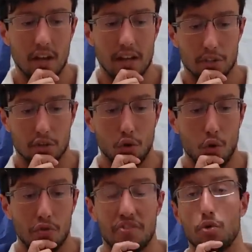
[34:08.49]
And
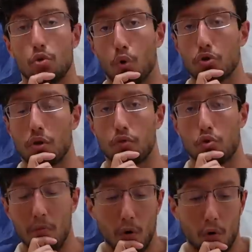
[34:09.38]
so the adults of
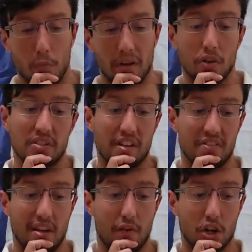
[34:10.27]
tomorrow, because they have
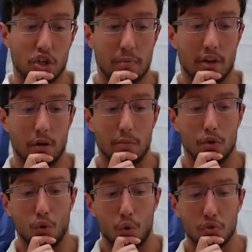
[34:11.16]
never actually become
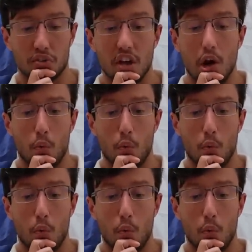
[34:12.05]
adults,